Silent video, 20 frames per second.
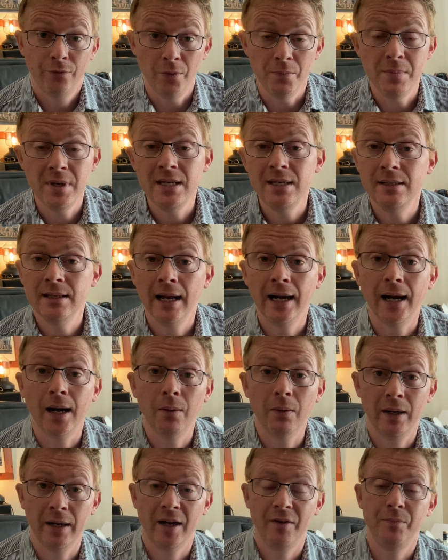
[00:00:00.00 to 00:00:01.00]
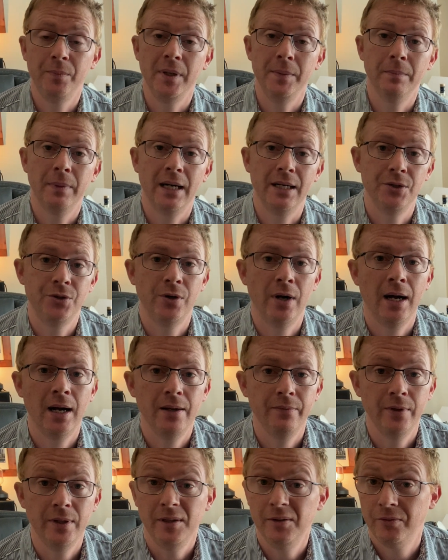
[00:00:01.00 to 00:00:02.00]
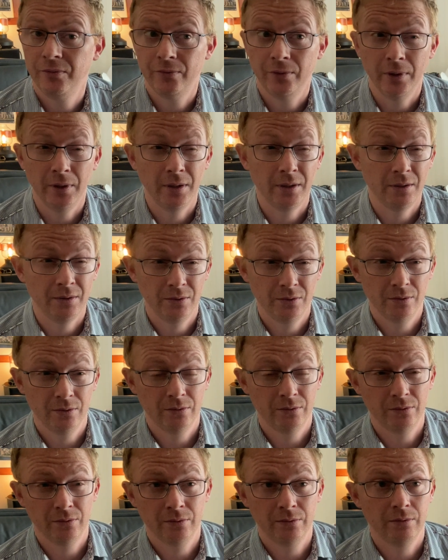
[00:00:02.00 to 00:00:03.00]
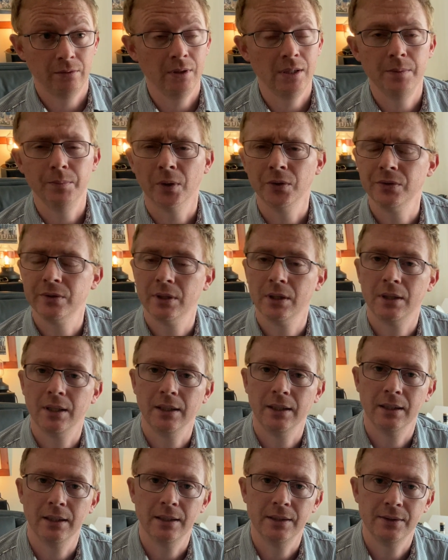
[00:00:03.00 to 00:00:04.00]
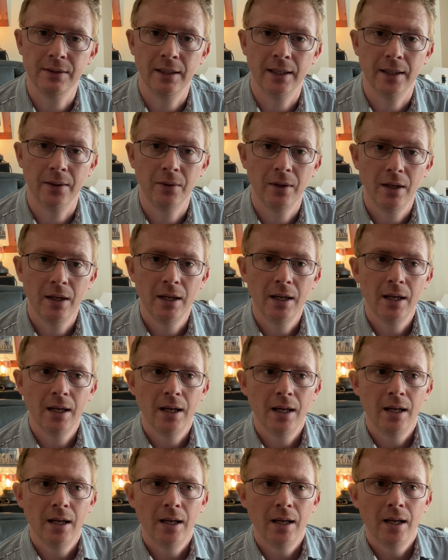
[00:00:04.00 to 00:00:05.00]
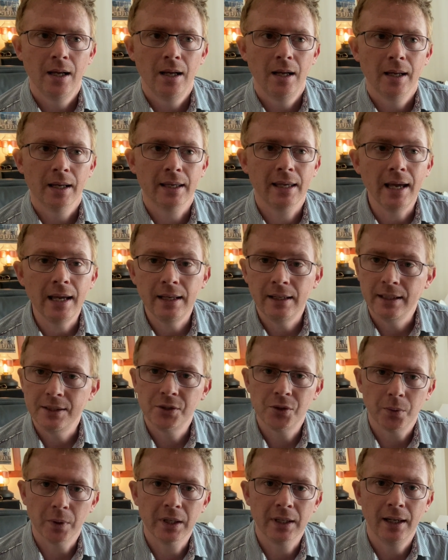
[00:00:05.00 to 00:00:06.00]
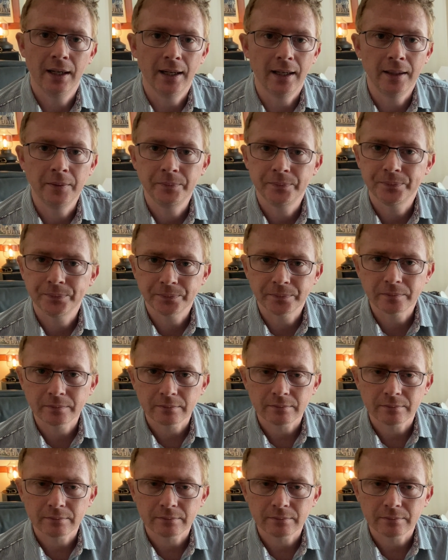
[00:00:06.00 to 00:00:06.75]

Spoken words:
For me now, and I've been back driving for 3 months, I think it is now, getting into a car